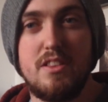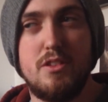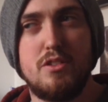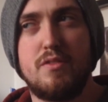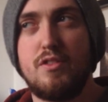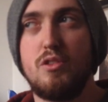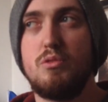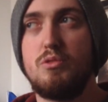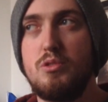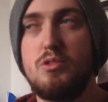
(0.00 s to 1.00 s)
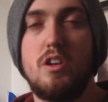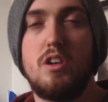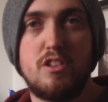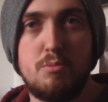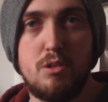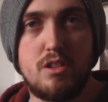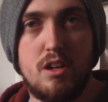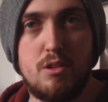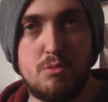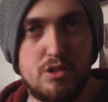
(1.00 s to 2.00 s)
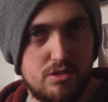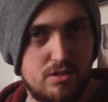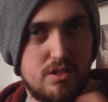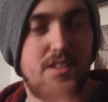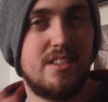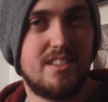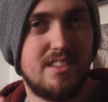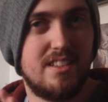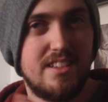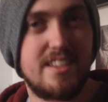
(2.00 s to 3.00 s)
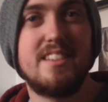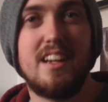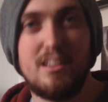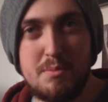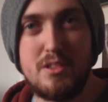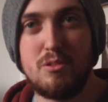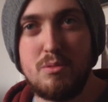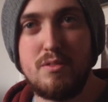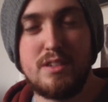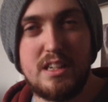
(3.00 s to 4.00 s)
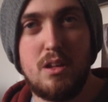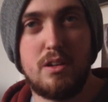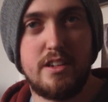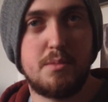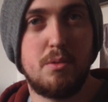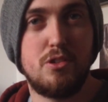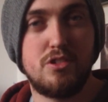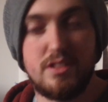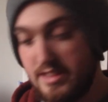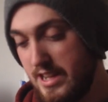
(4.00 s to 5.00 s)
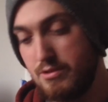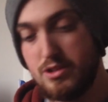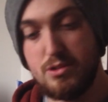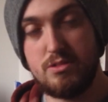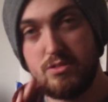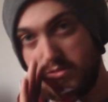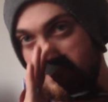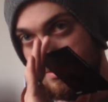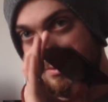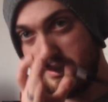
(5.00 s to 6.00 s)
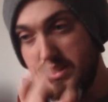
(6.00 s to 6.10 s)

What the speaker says: there's a few new shots I've put on which you can tell have been done with really long exposure, and they were used with